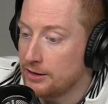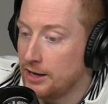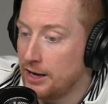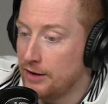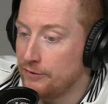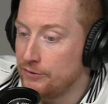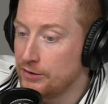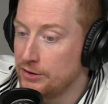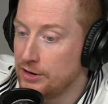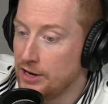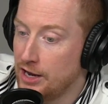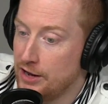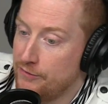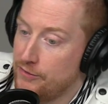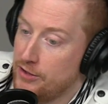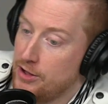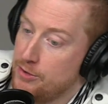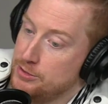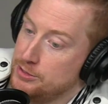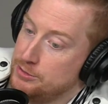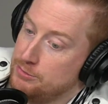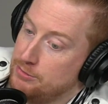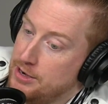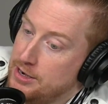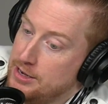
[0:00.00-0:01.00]
have your knife
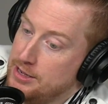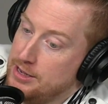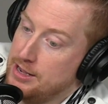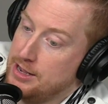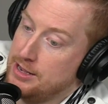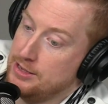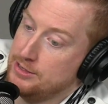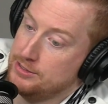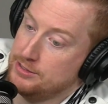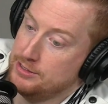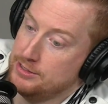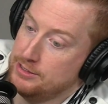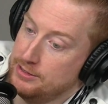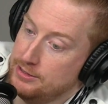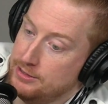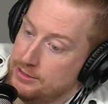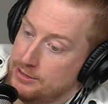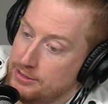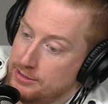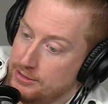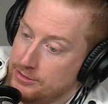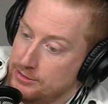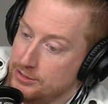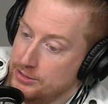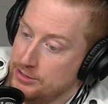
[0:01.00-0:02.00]
always ready, guys,
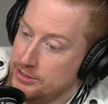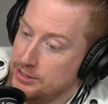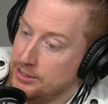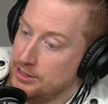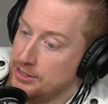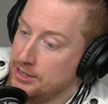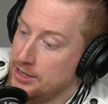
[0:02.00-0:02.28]
just in